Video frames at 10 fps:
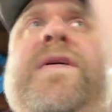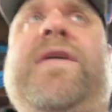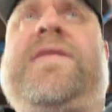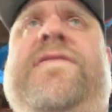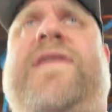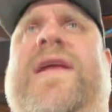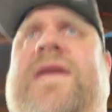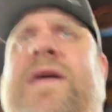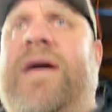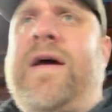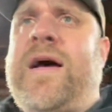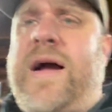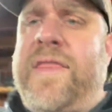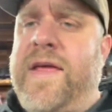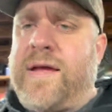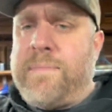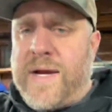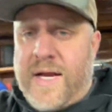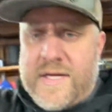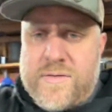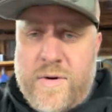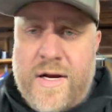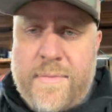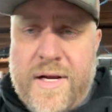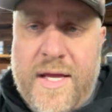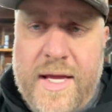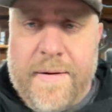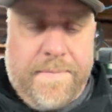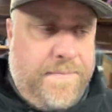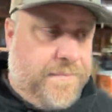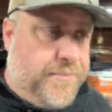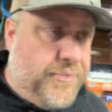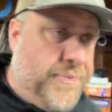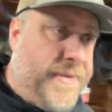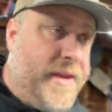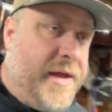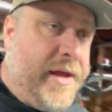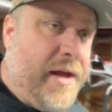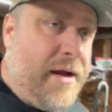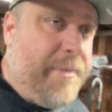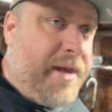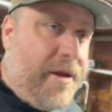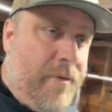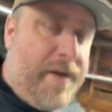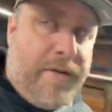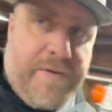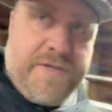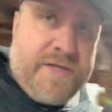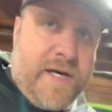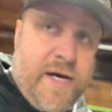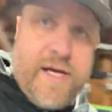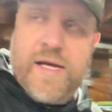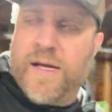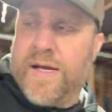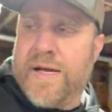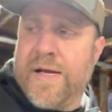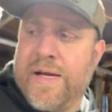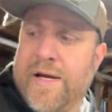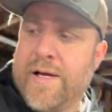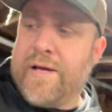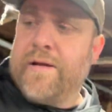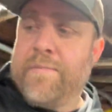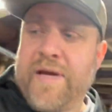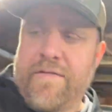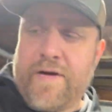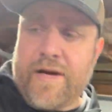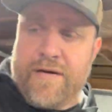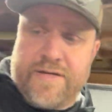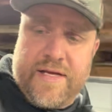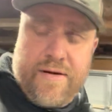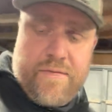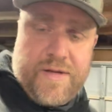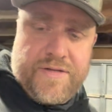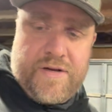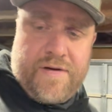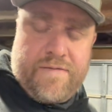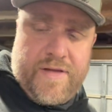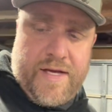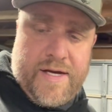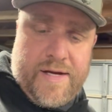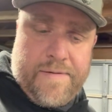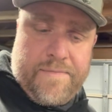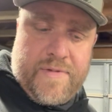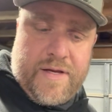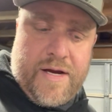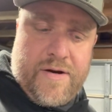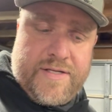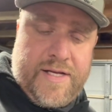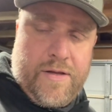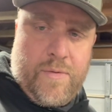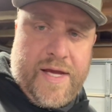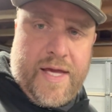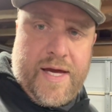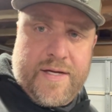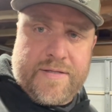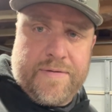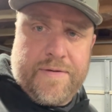It's fine. I think my next one I'm gonna get one of those the big fuckers that runs off the kerosene, the white gas.